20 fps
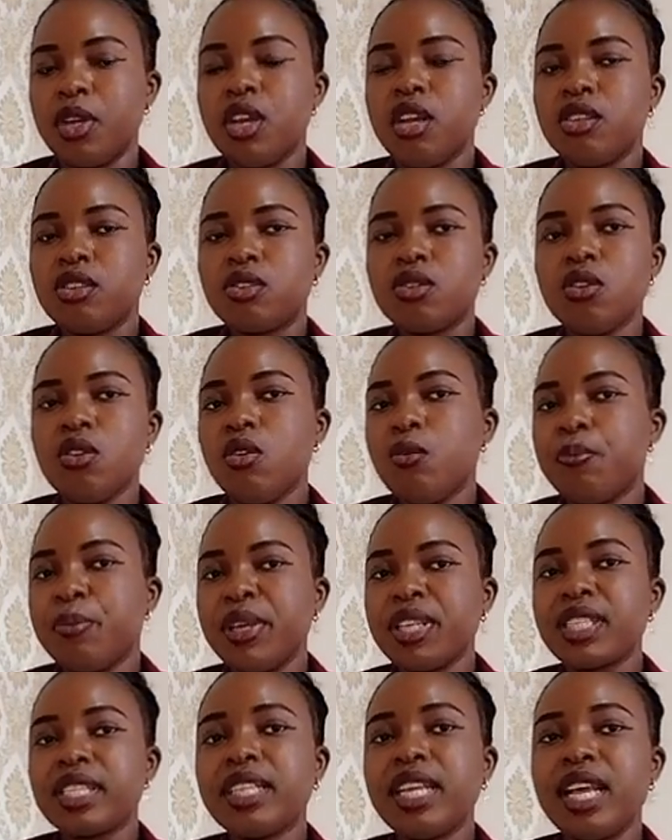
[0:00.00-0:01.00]
So
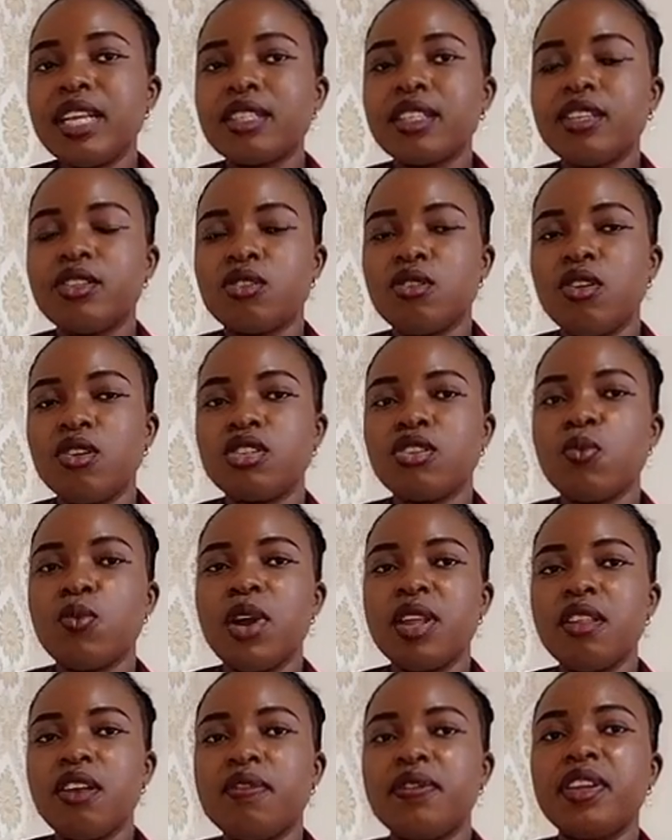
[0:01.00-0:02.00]
business is also
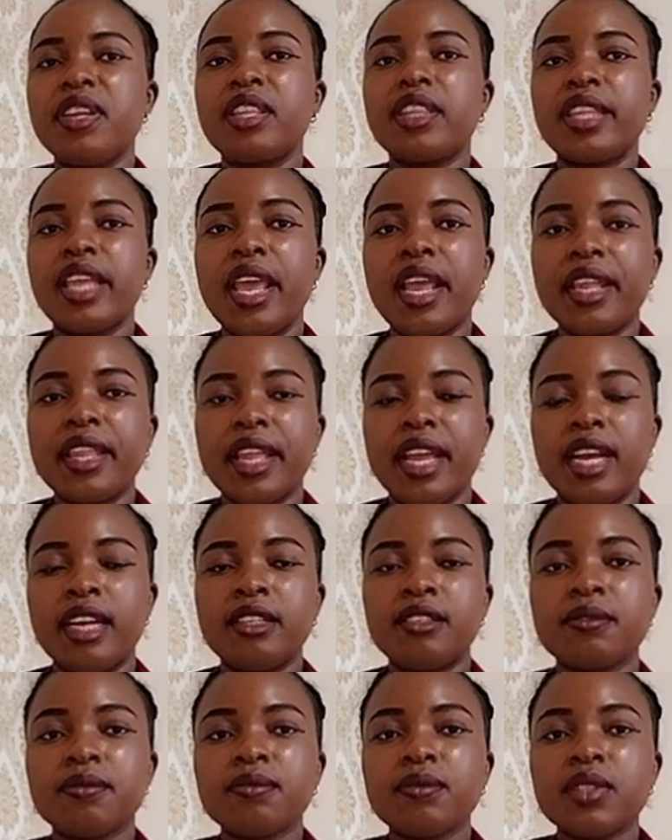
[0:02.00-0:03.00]
one of the things
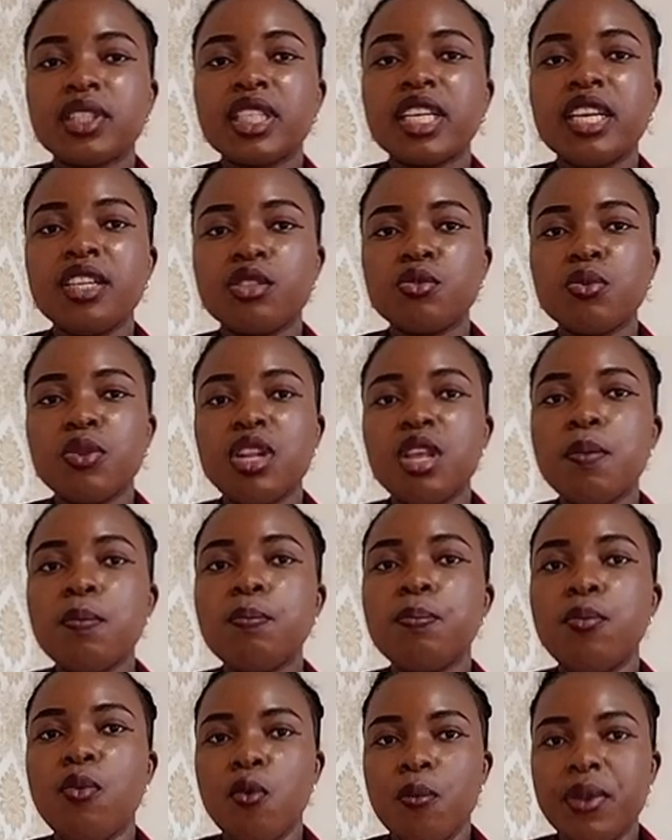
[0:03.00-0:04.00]
that is really
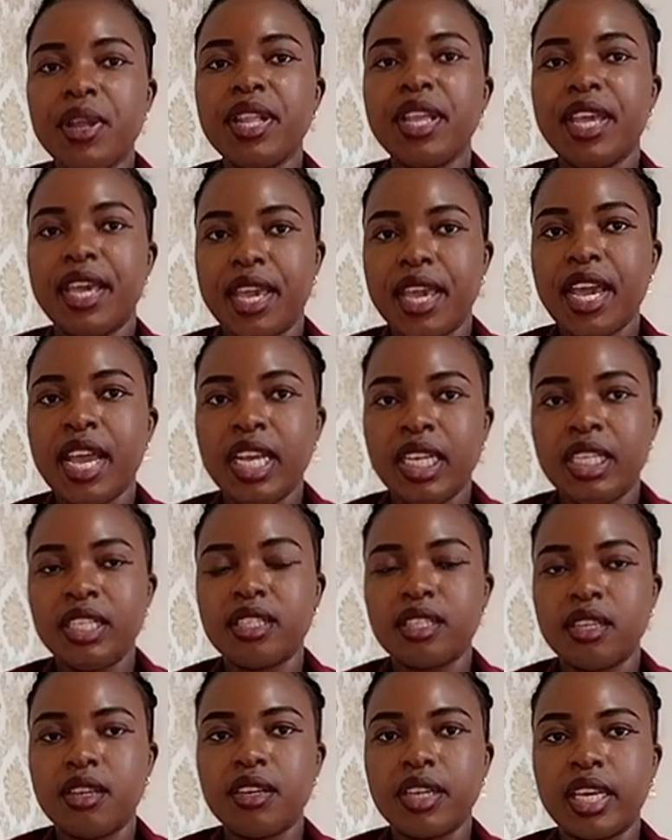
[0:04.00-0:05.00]
booming here in
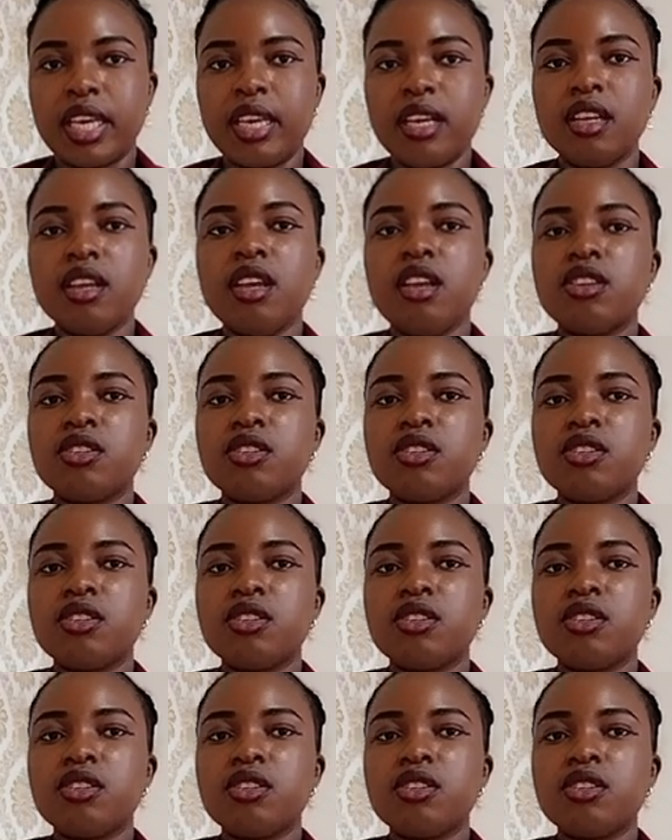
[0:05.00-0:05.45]
Turkey.